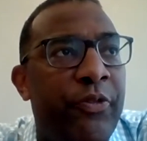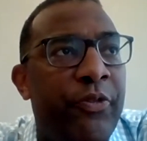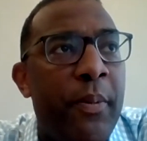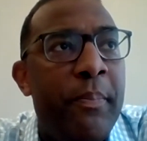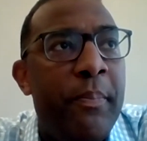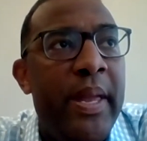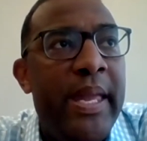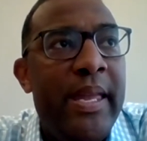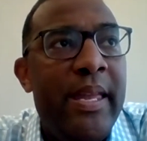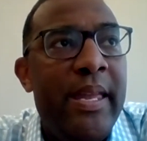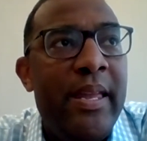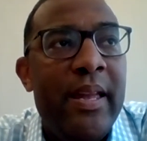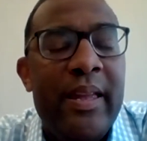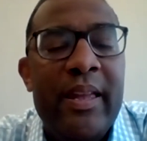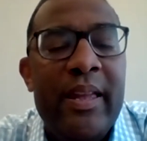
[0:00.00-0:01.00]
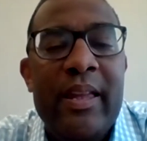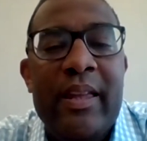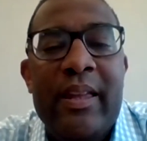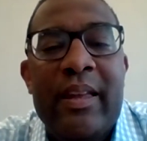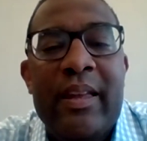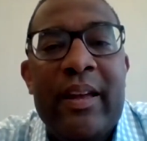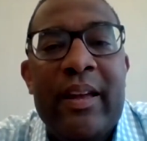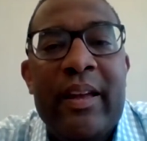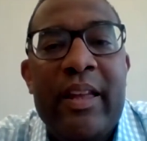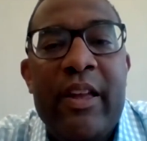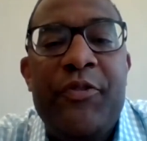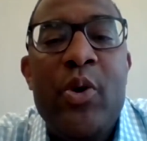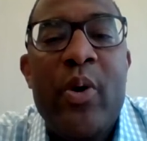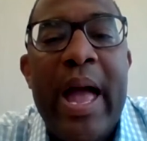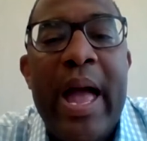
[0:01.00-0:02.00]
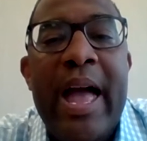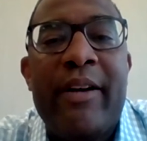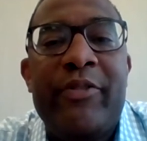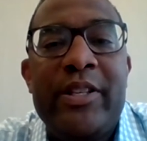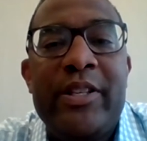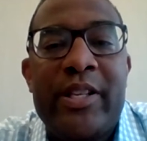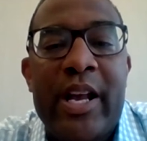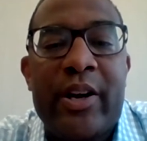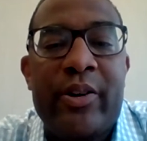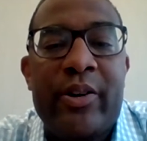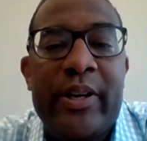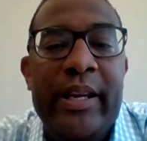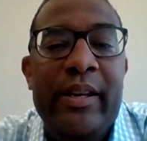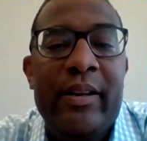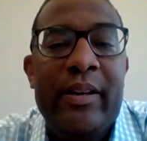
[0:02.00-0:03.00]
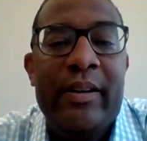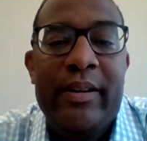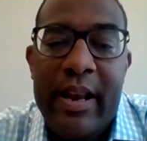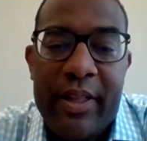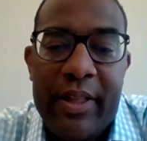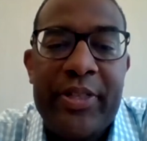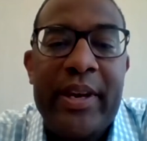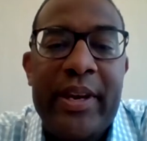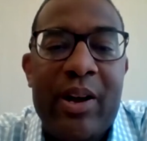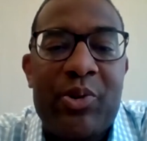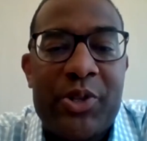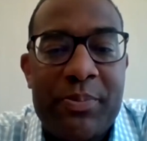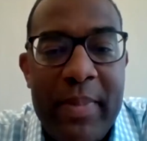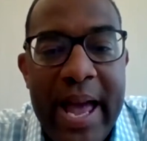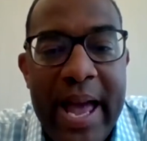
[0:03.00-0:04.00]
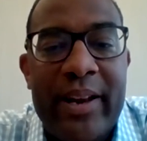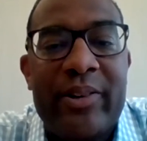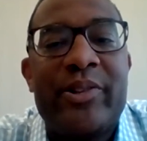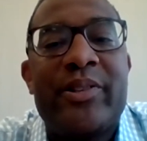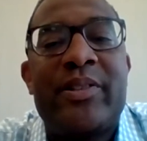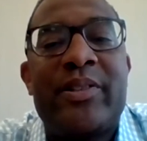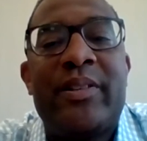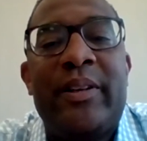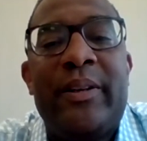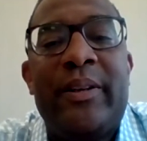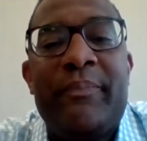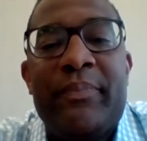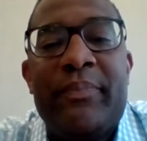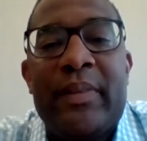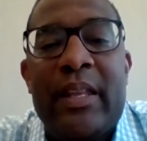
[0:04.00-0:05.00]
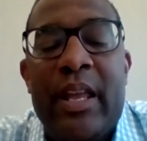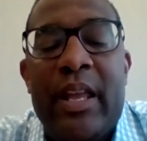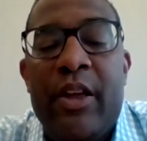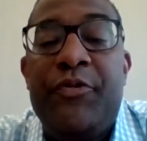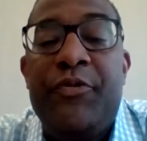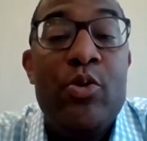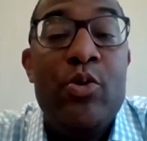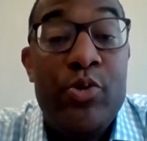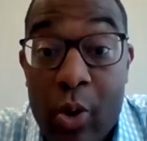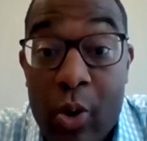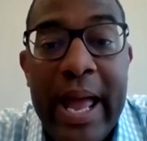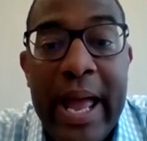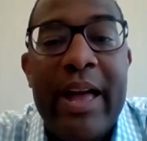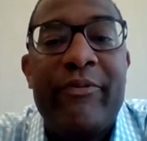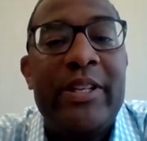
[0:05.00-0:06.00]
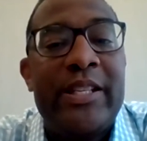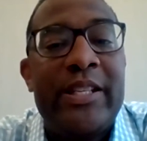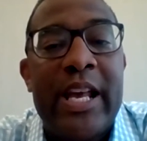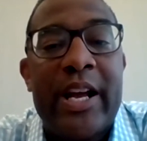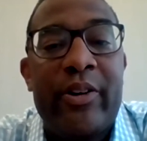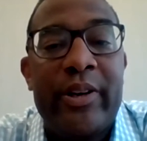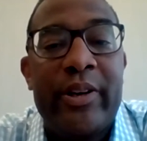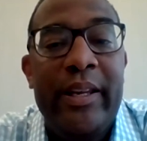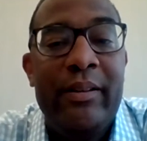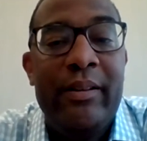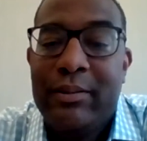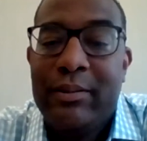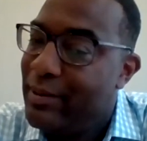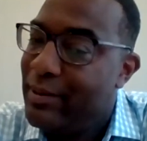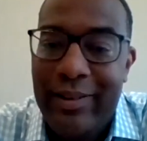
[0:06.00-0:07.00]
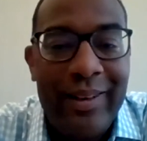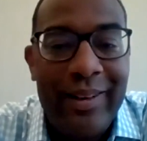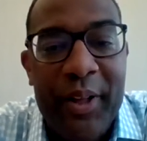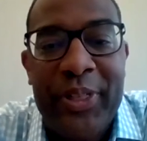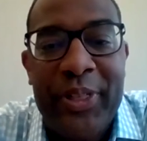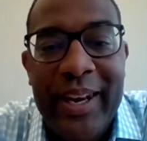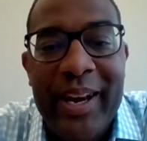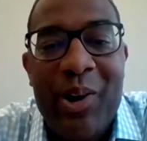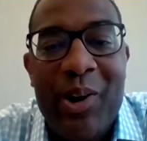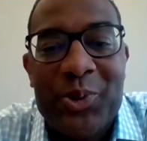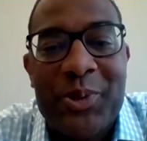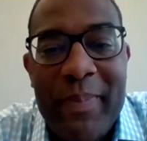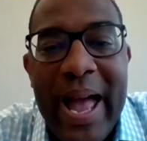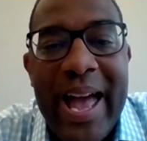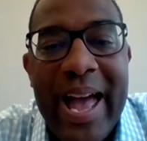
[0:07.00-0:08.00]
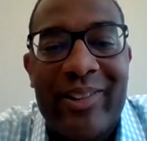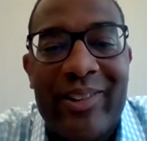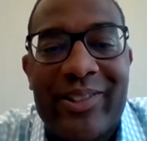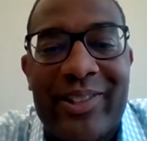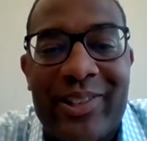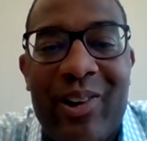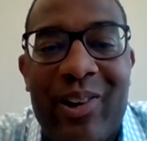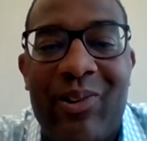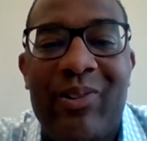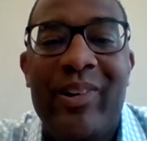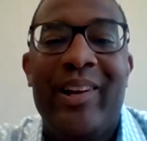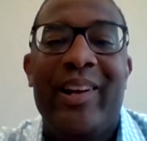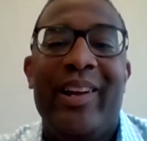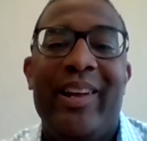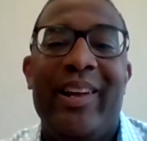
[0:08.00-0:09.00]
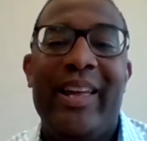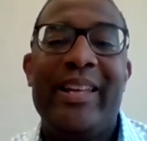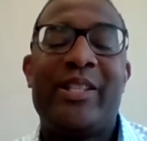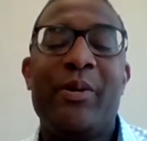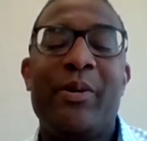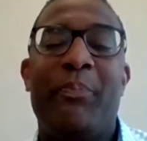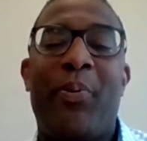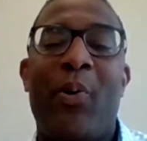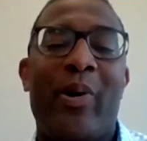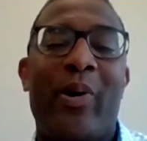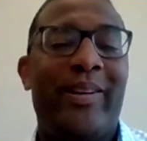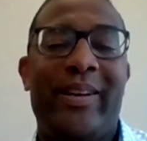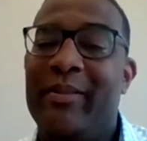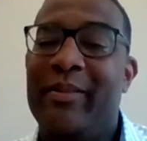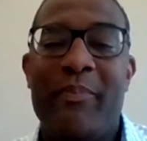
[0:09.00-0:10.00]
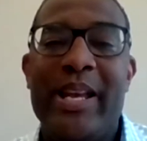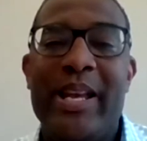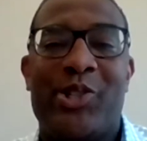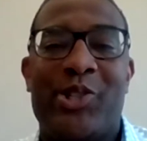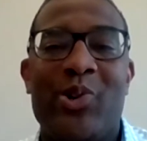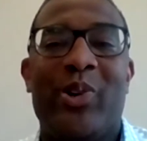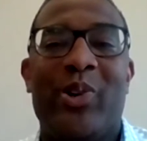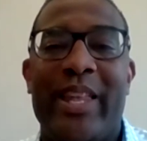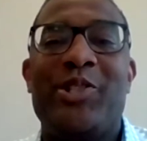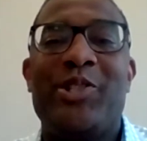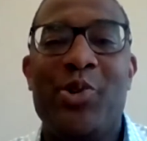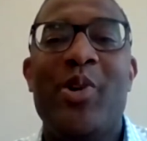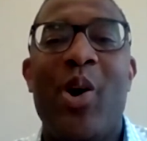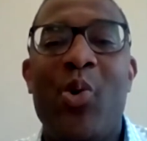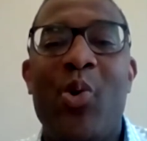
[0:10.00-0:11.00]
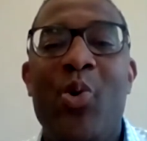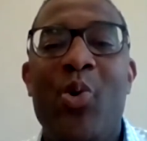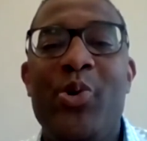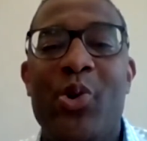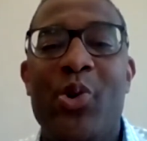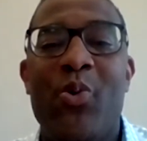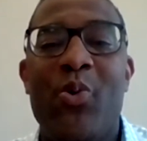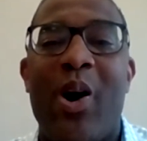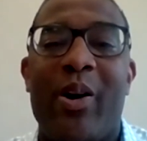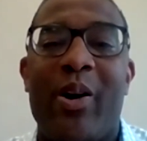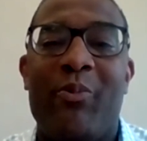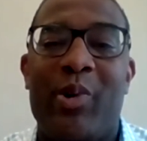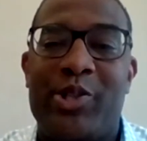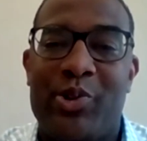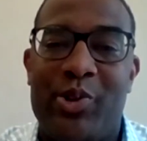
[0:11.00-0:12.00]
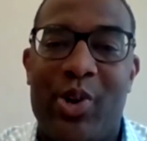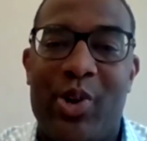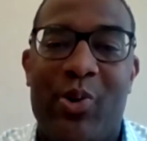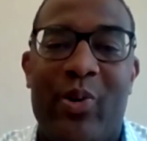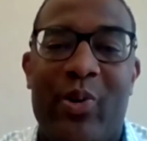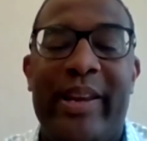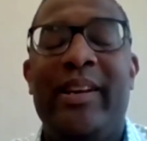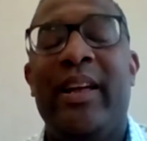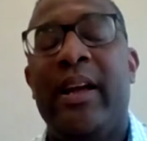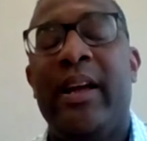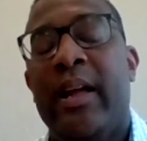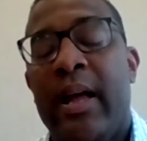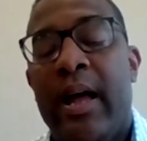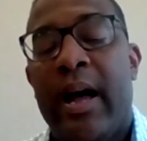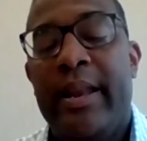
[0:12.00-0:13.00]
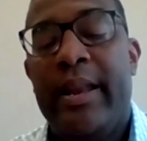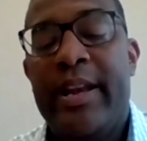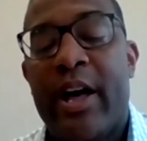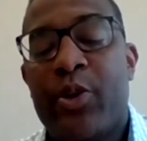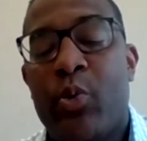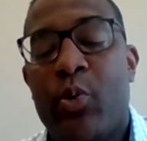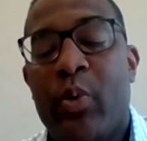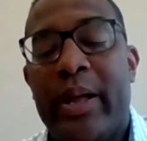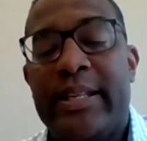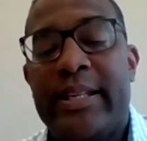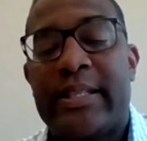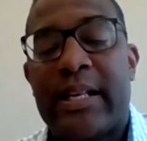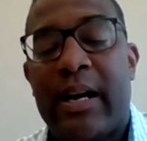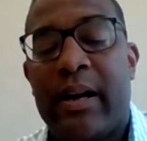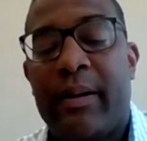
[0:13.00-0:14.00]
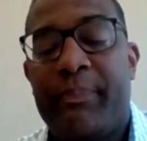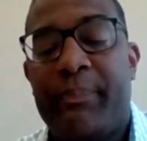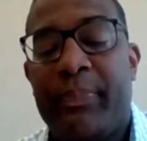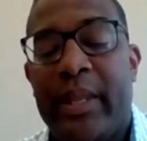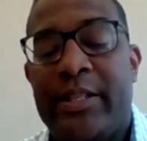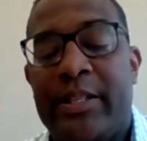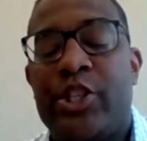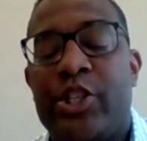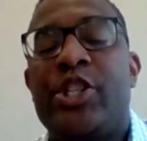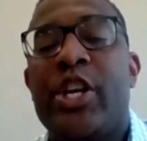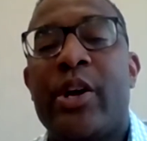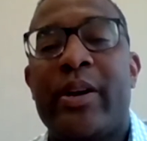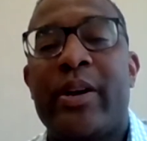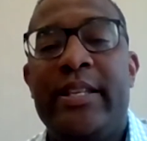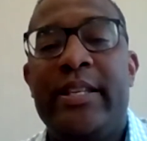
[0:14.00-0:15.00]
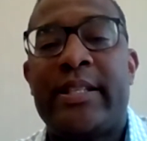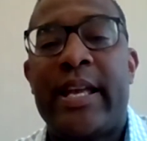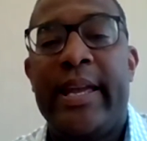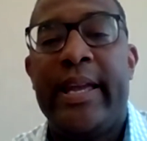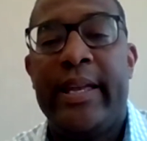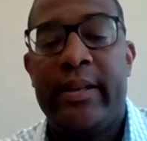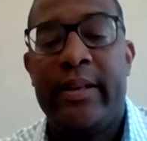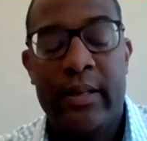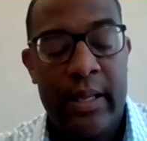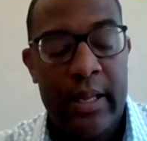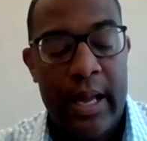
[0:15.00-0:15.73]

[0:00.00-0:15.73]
for me, if you have integrity, nothing else matters. If you don't have integrity, nothing else matters. So it's important to make sure that you know who you are and what you're doing. Another one is, it's a Cherokee saying,